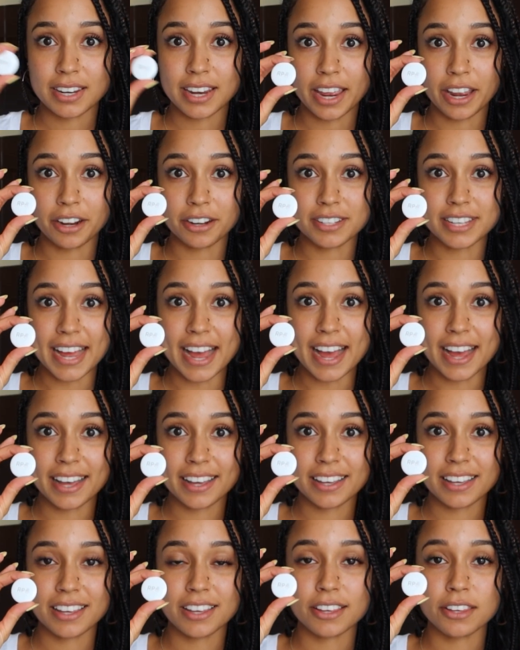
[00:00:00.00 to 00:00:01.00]
an air
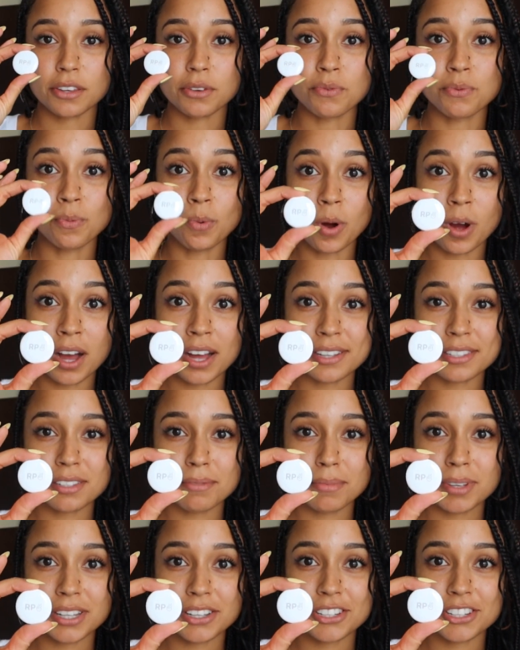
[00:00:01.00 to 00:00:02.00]
tag. You want to
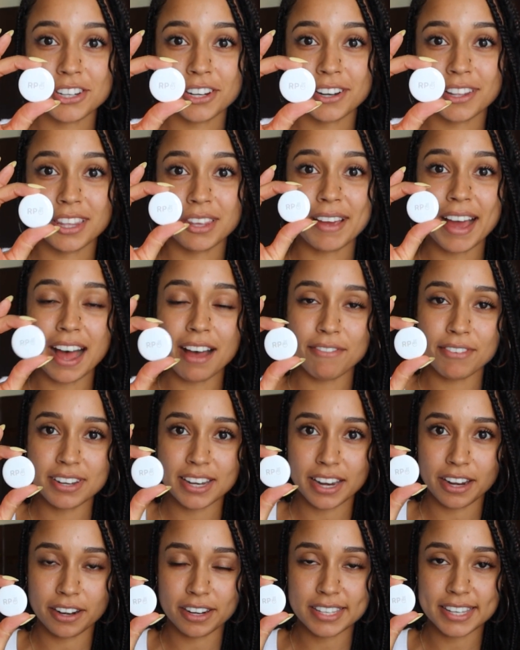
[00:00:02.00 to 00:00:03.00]
make sure that you have an
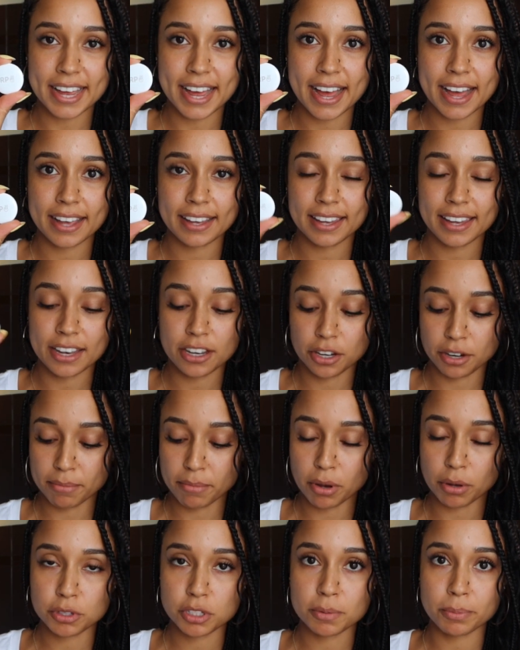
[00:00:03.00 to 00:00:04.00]
air tag in your
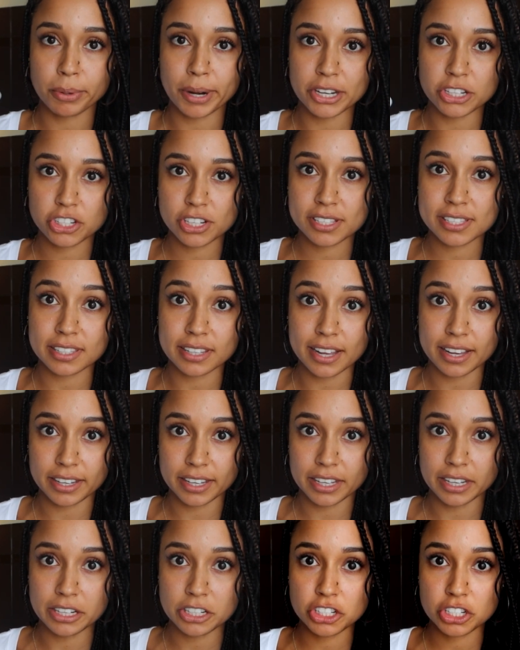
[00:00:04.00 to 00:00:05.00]
most precious
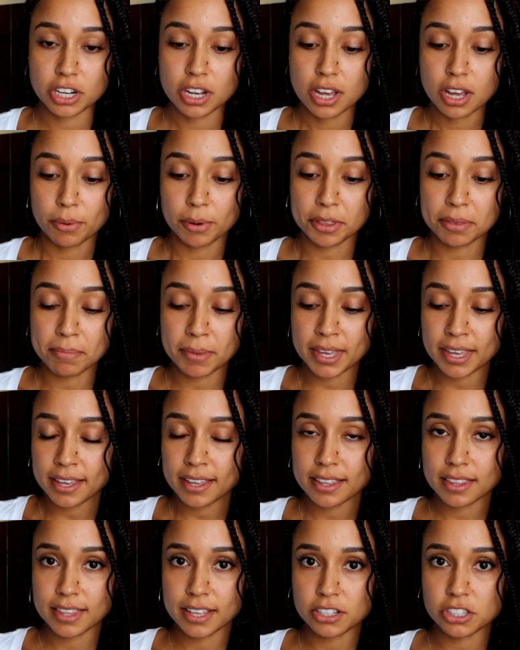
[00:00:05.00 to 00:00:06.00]
luggage. With
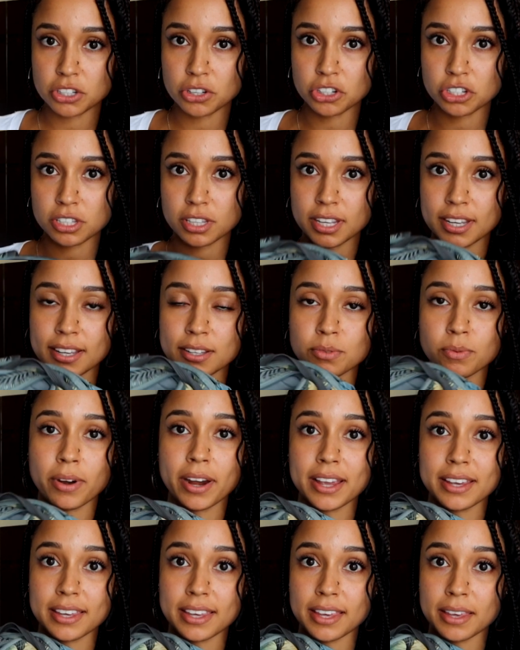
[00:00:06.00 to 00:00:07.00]
me, this usually is where
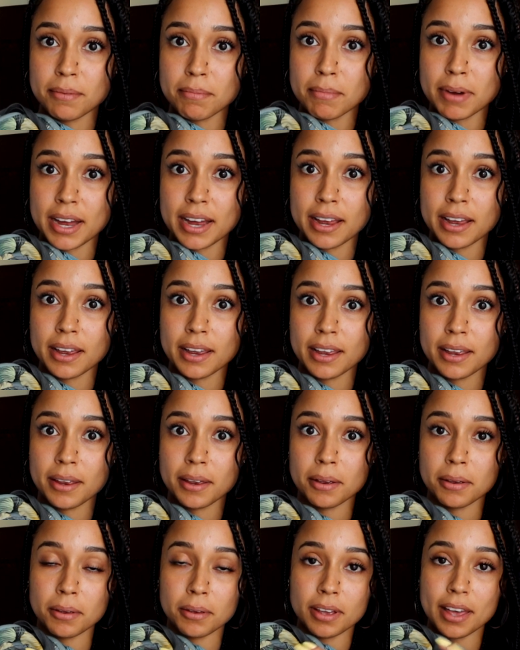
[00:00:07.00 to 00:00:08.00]
I keep
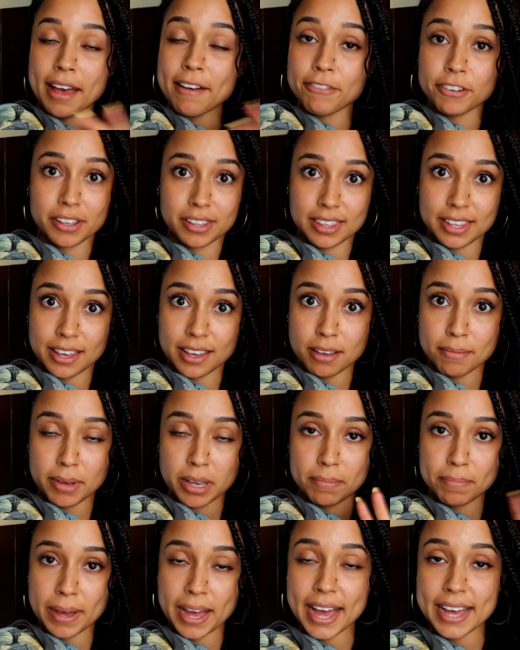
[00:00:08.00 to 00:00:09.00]
my everything,
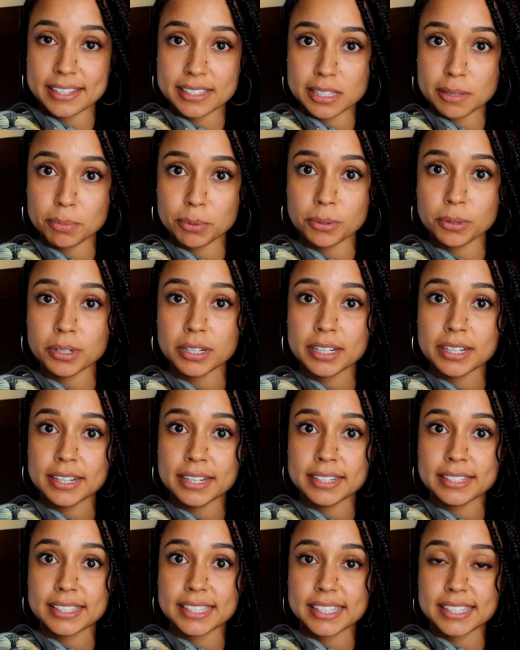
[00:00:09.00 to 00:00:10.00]
my
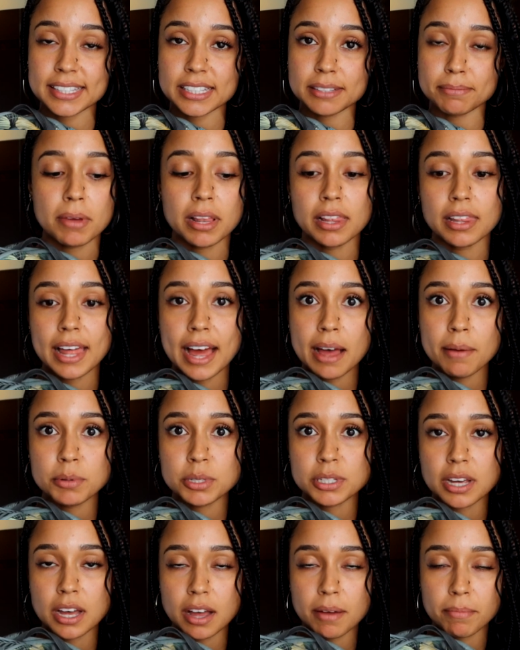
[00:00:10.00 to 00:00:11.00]
passport, my
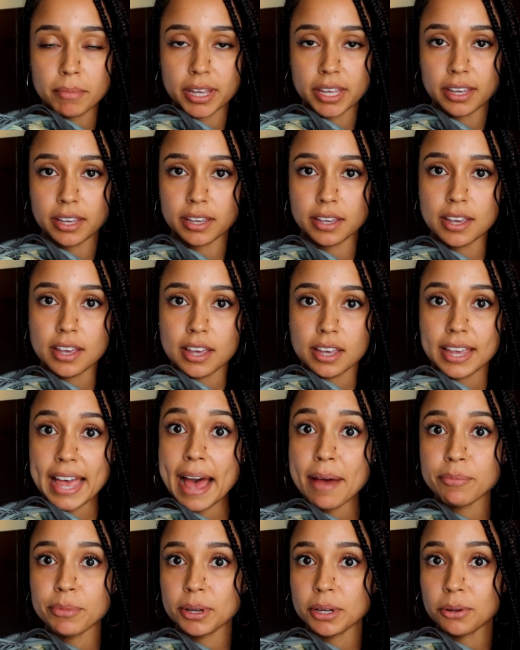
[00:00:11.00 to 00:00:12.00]
laptop, my
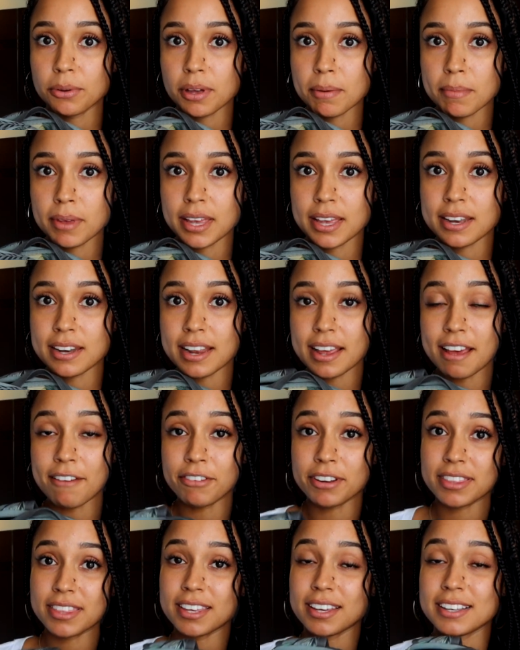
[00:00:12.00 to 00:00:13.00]
camera equipment,
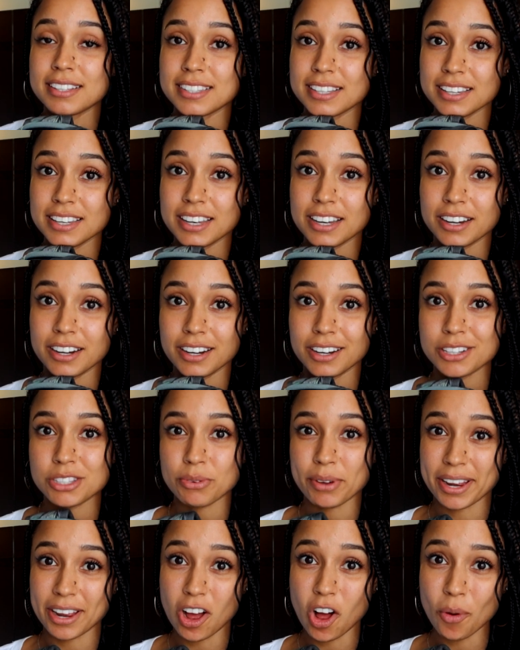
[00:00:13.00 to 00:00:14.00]
everything is in here,
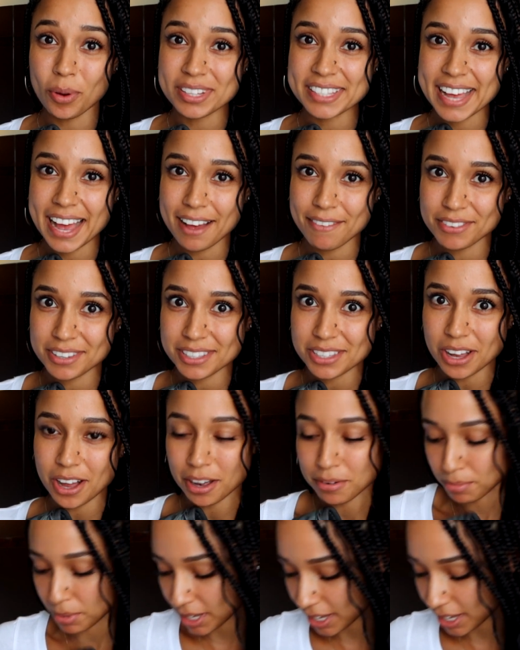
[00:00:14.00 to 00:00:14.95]
so I always have this on